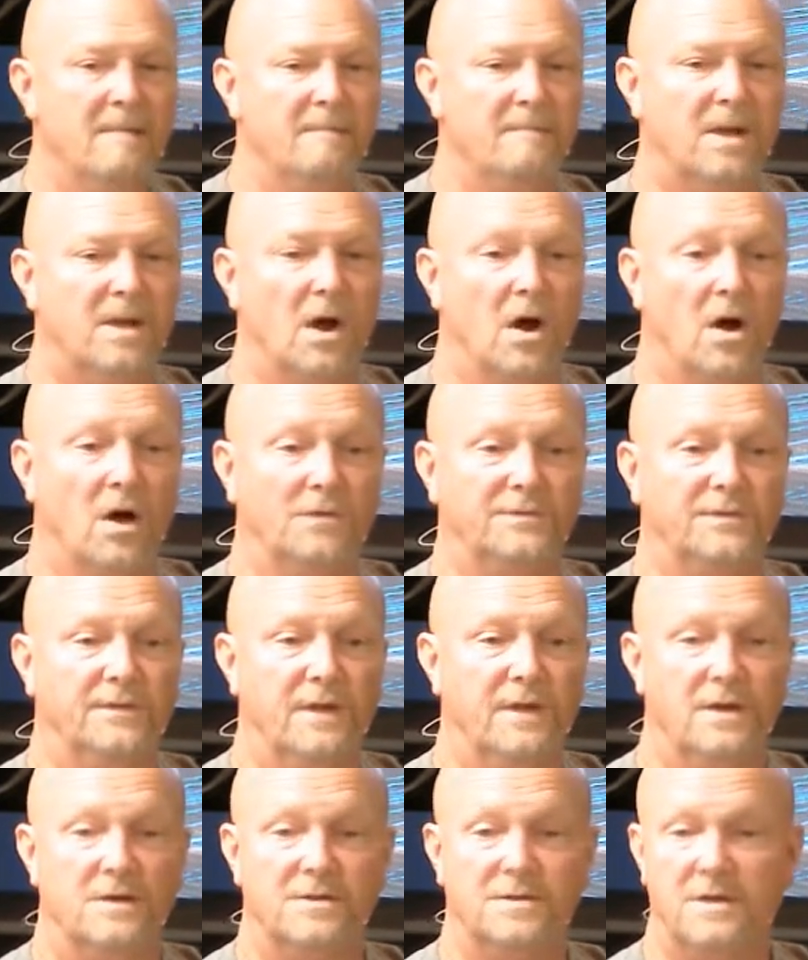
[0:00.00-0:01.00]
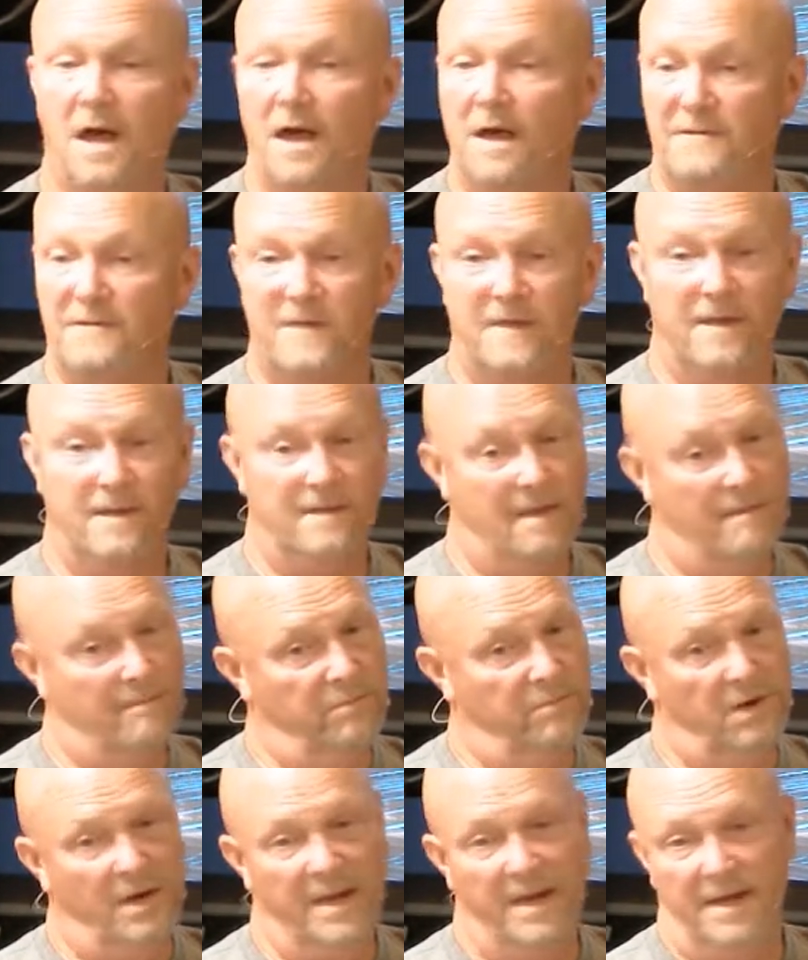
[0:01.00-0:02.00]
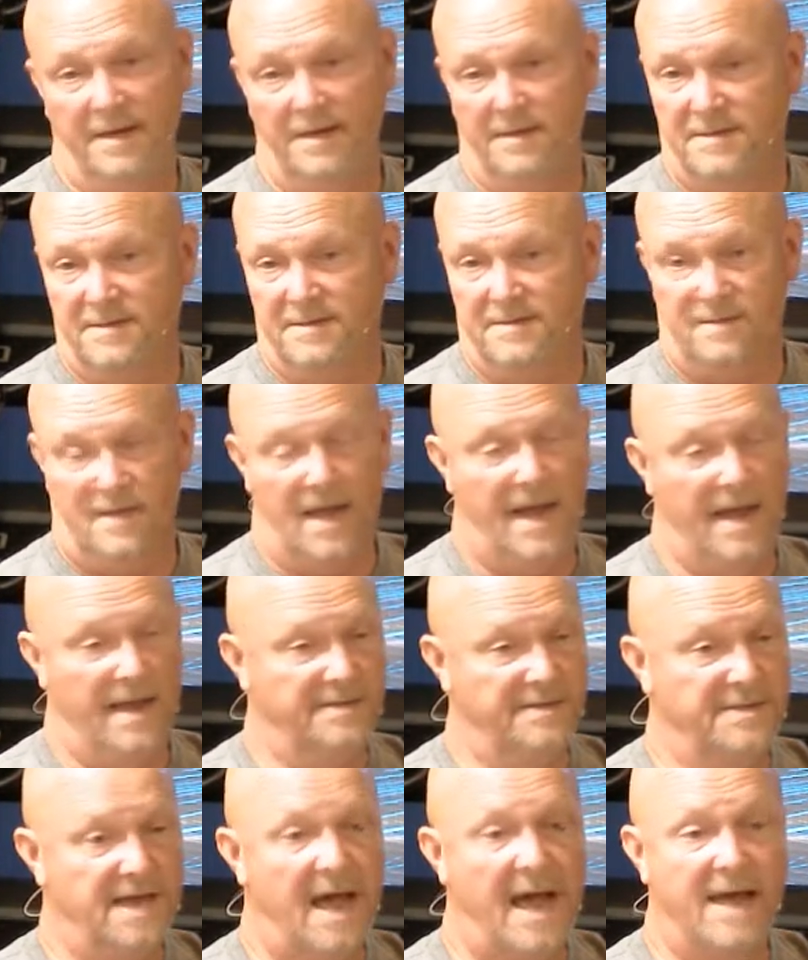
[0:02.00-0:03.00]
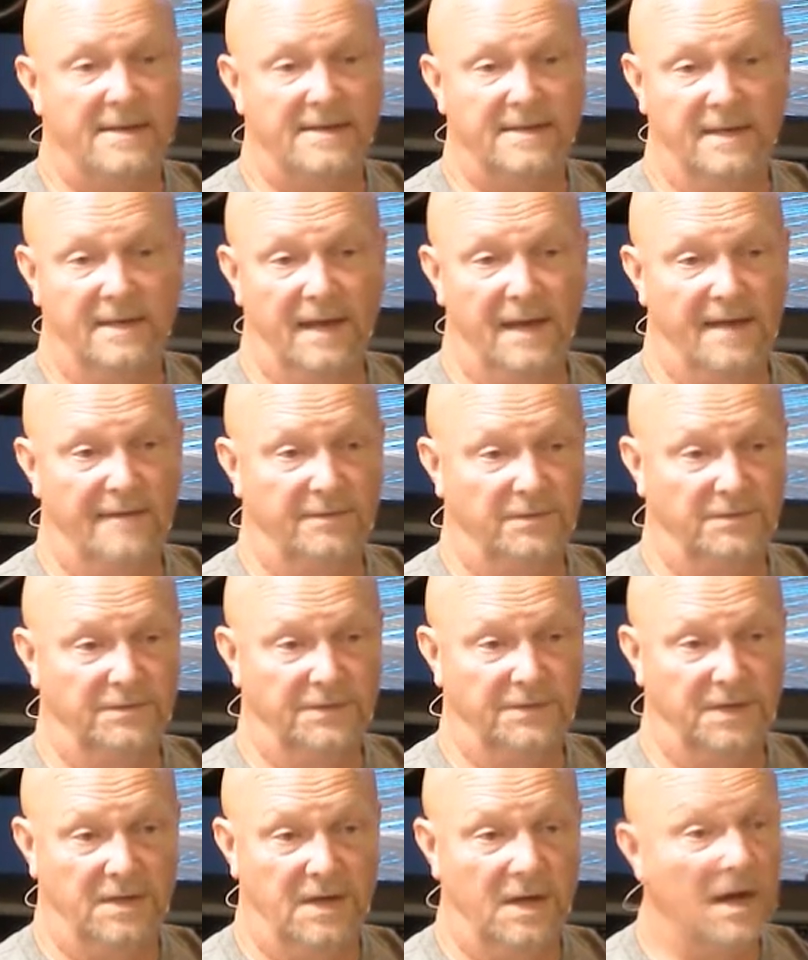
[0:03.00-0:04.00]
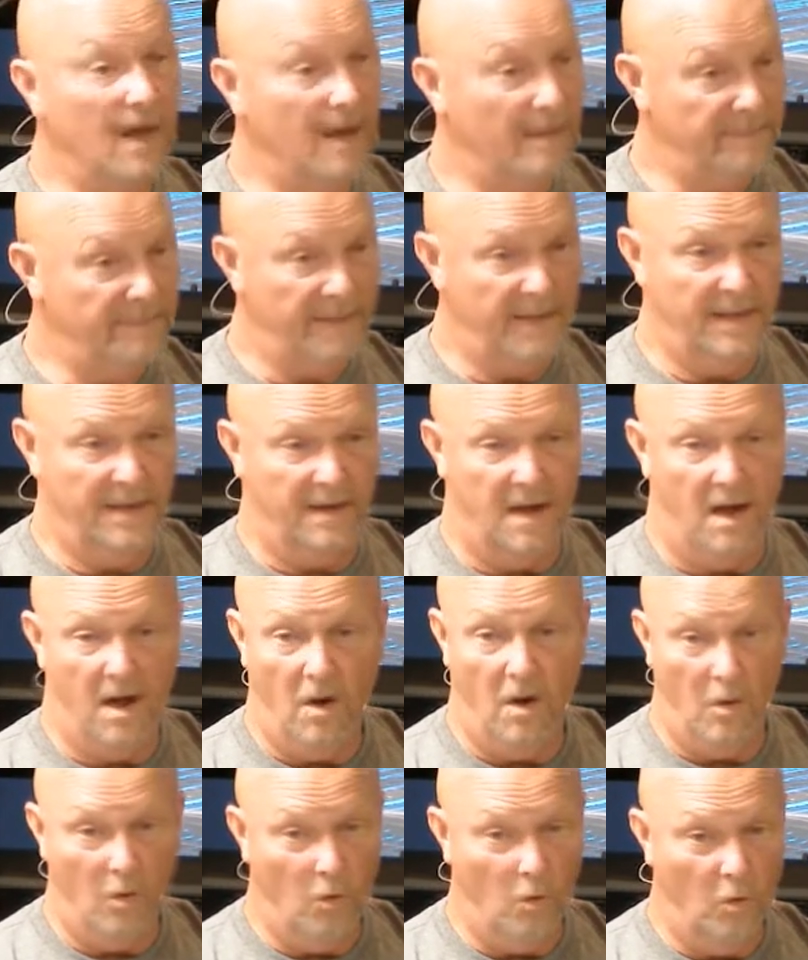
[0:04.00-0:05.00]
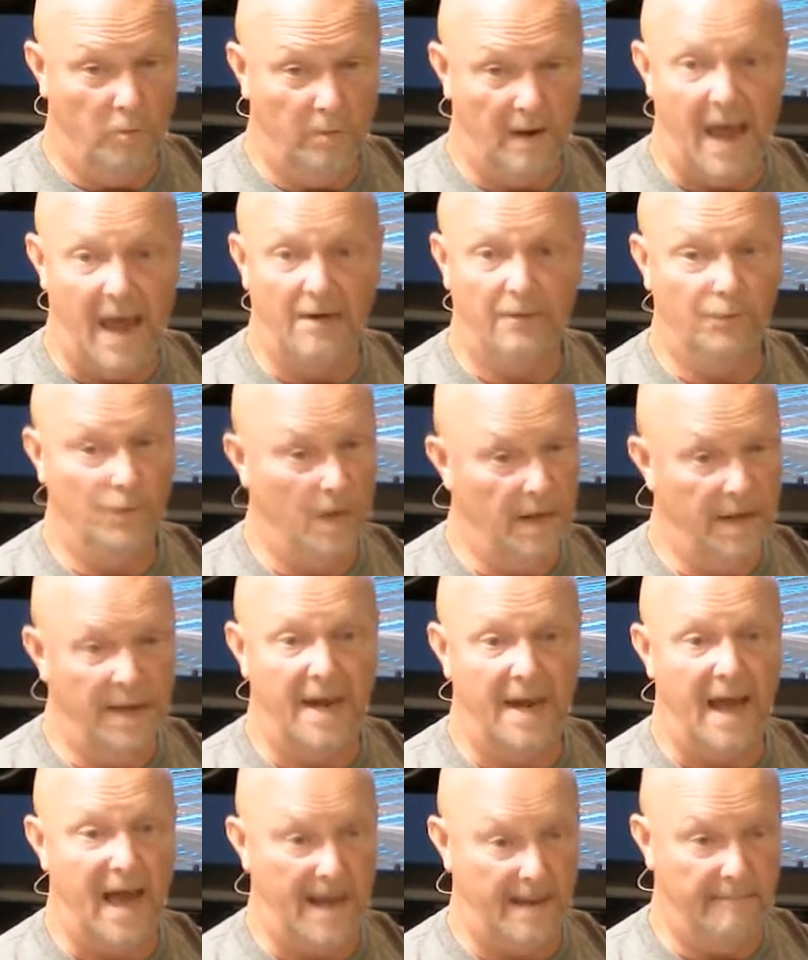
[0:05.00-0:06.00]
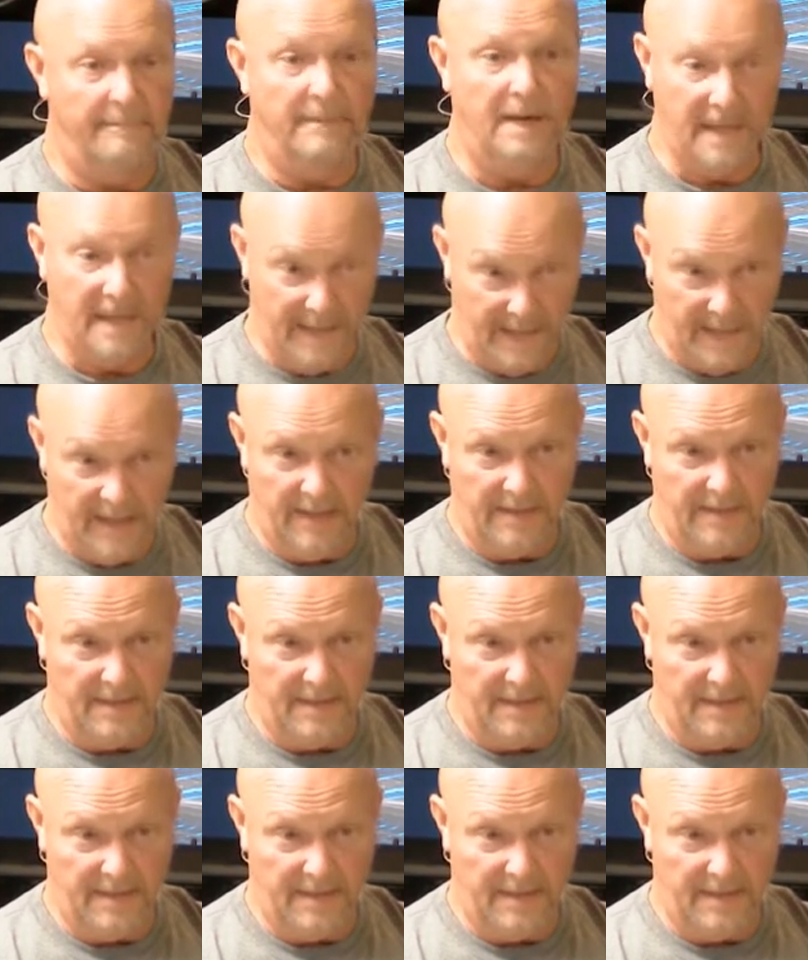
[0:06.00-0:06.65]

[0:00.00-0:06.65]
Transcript: because there's nothing that brings anxiety levels up in a home like running out of money.